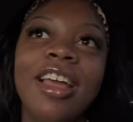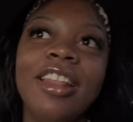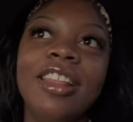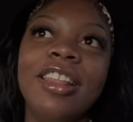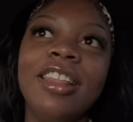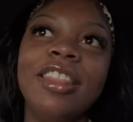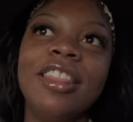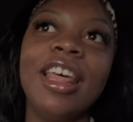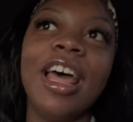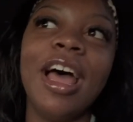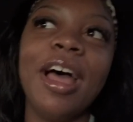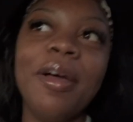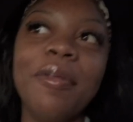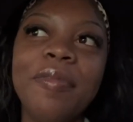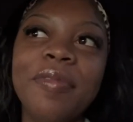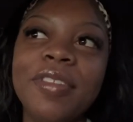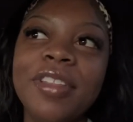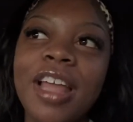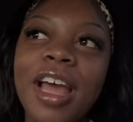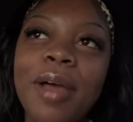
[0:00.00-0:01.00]

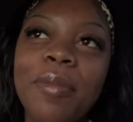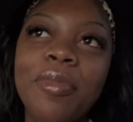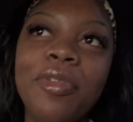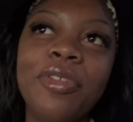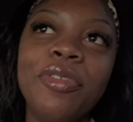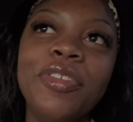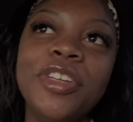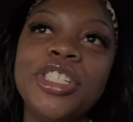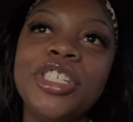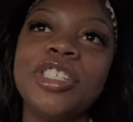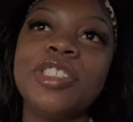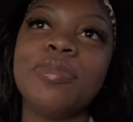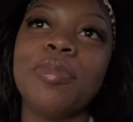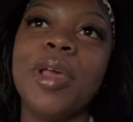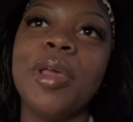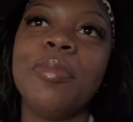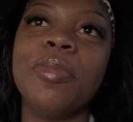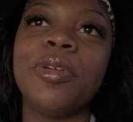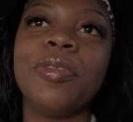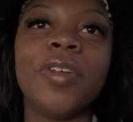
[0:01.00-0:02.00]
That movie just
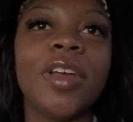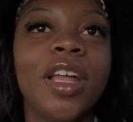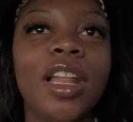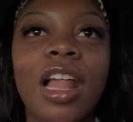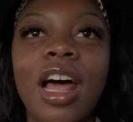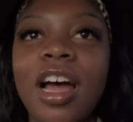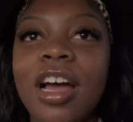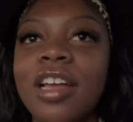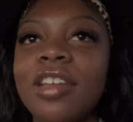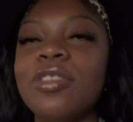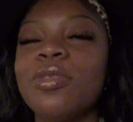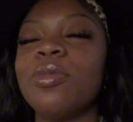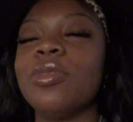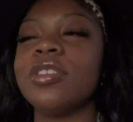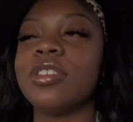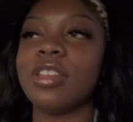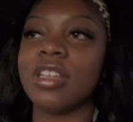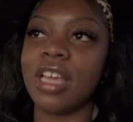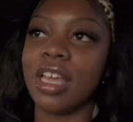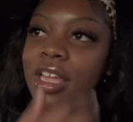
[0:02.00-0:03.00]
made me realize
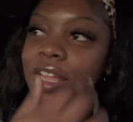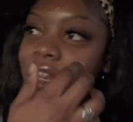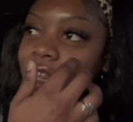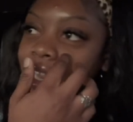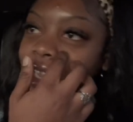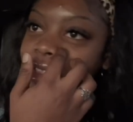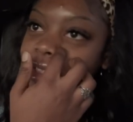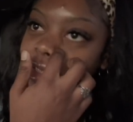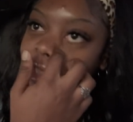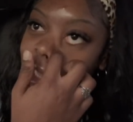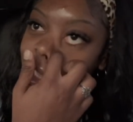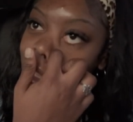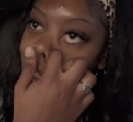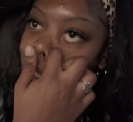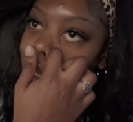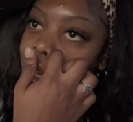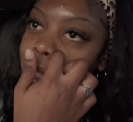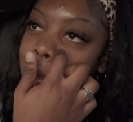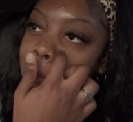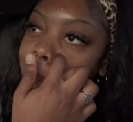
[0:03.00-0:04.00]
once again
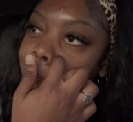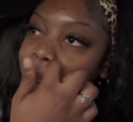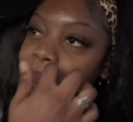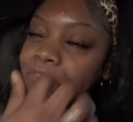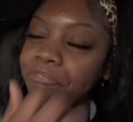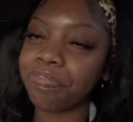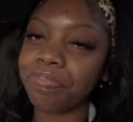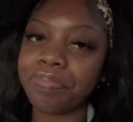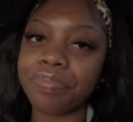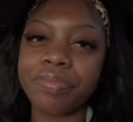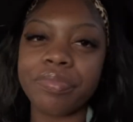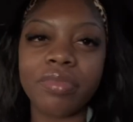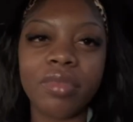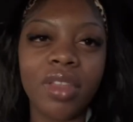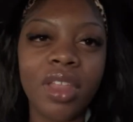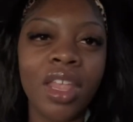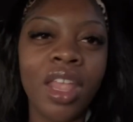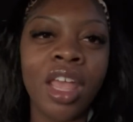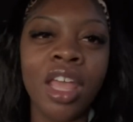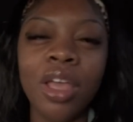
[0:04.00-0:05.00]
that
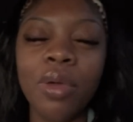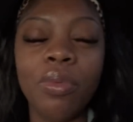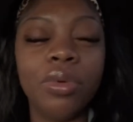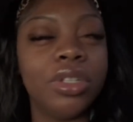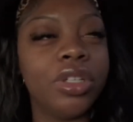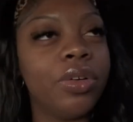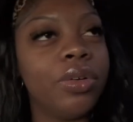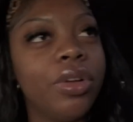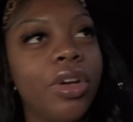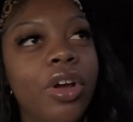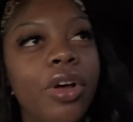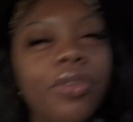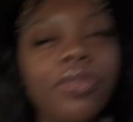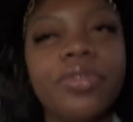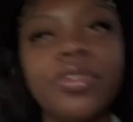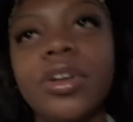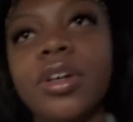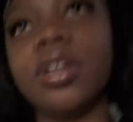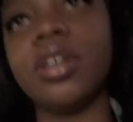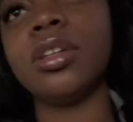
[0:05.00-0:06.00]
he would do it all
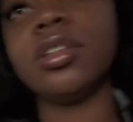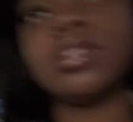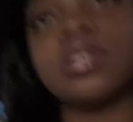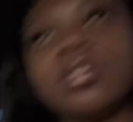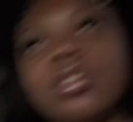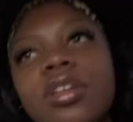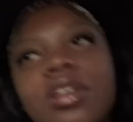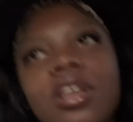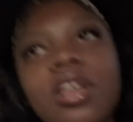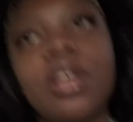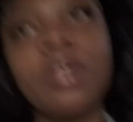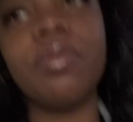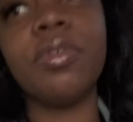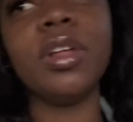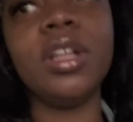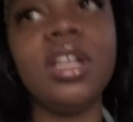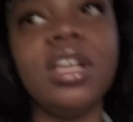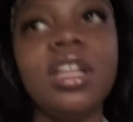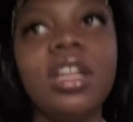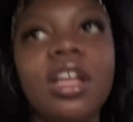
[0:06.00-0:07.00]
for us. He
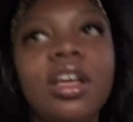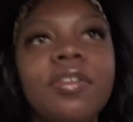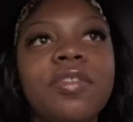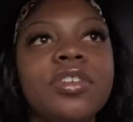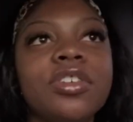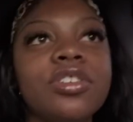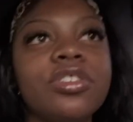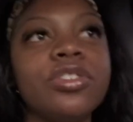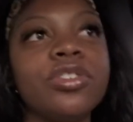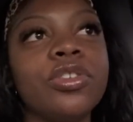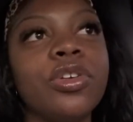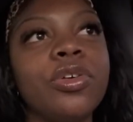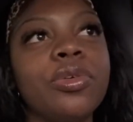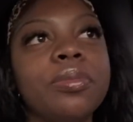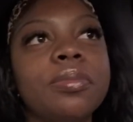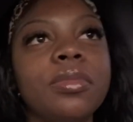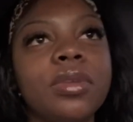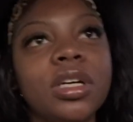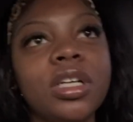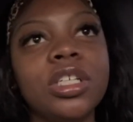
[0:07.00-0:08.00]
really loved us so
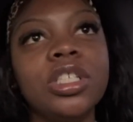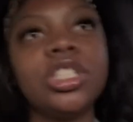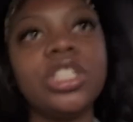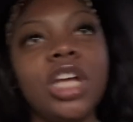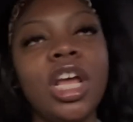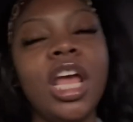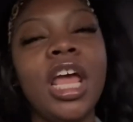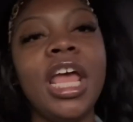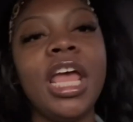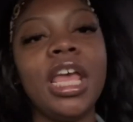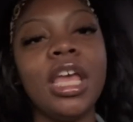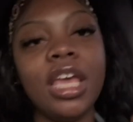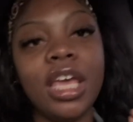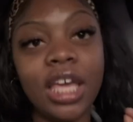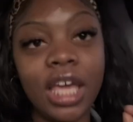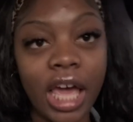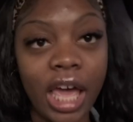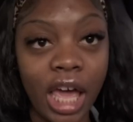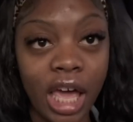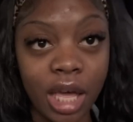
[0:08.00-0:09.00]
much. He
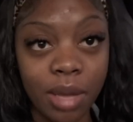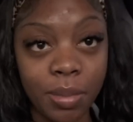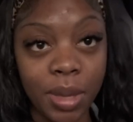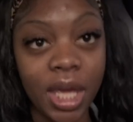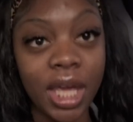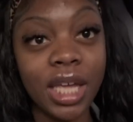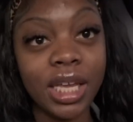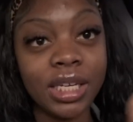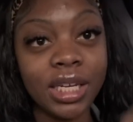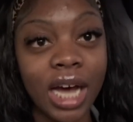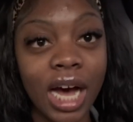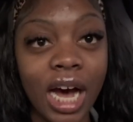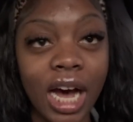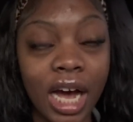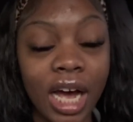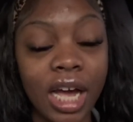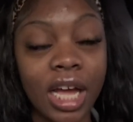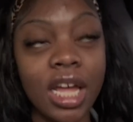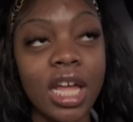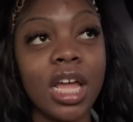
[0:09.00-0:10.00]
came, he
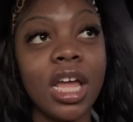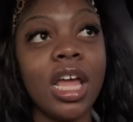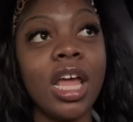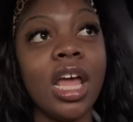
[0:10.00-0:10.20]
died.